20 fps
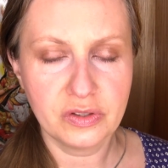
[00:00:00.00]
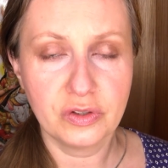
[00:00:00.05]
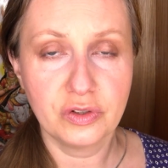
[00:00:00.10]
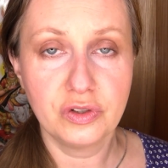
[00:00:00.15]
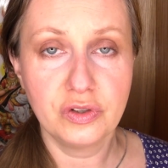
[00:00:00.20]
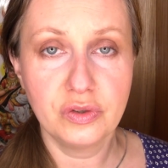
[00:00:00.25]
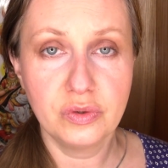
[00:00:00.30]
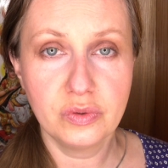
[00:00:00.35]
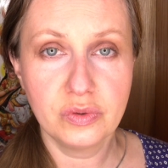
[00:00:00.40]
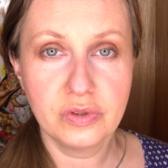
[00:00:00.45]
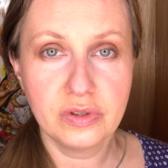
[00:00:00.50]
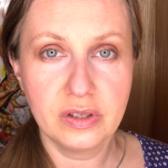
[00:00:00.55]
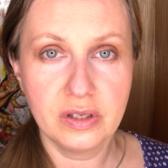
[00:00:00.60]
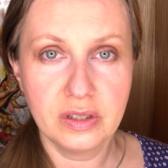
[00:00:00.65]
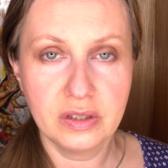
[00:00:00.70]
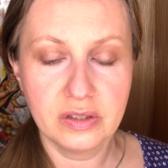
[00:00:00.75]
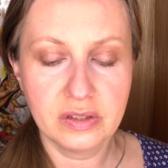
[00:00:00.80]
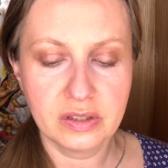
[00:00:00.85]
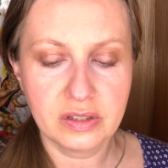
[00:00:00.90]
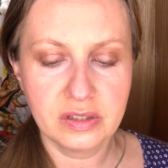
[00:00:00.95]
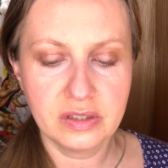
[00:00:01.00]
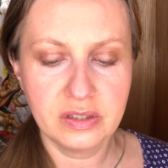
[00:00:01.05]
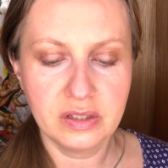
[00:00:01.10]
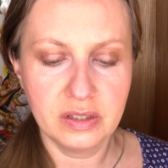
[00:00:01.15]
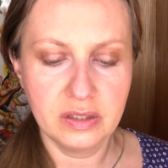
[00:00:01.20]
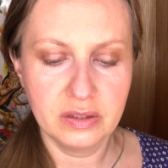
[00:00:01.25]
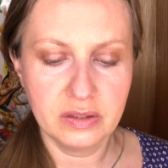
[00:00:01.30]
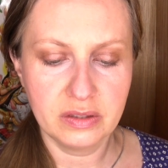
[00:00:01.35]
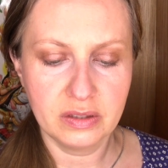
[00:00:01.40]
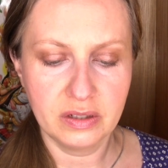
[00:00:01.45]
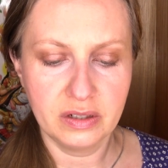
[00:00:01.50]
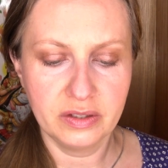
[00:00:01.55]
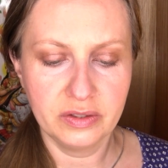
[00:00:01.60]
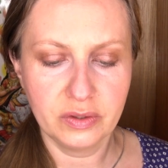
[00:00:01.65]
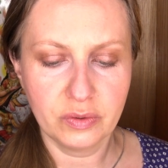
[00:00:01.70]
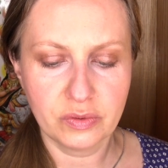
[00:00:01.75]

on Tuesday, the 16th,